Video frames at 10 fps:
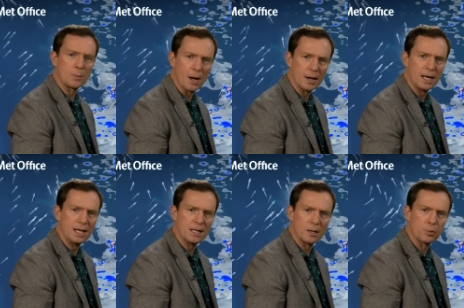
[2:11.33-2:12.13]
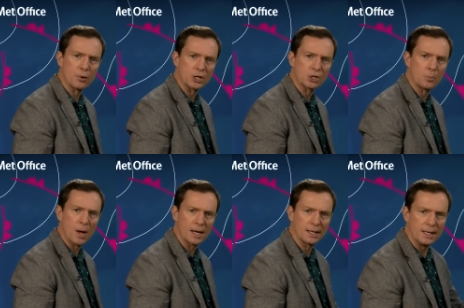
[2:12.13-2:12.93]
about in the pressure
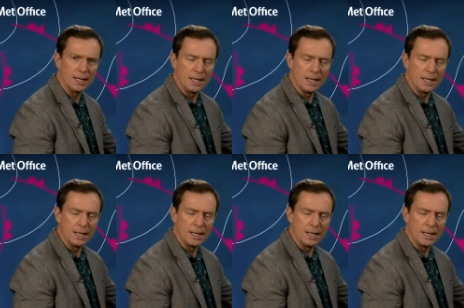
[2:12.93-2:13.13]
pattern.